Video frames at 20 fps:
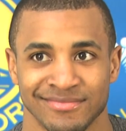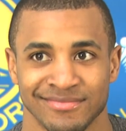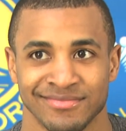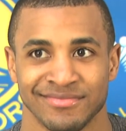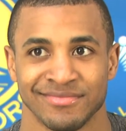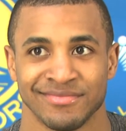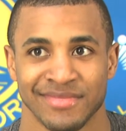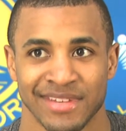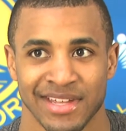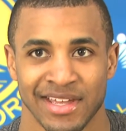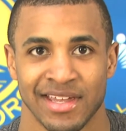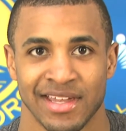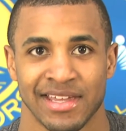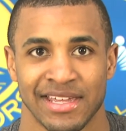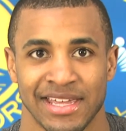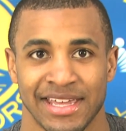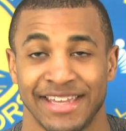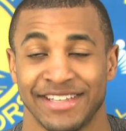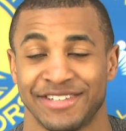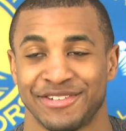It's huge.
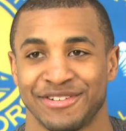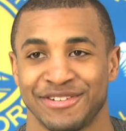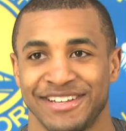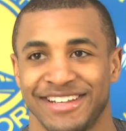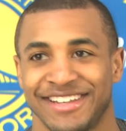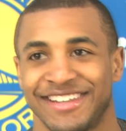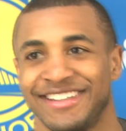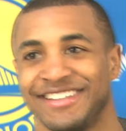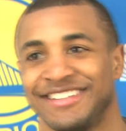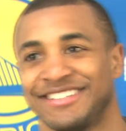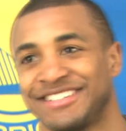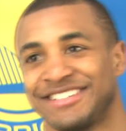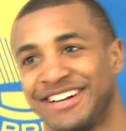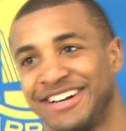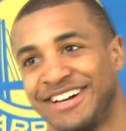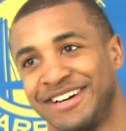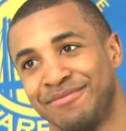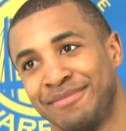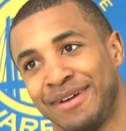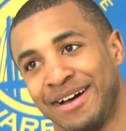Yeah, it's ridiculous. Uh,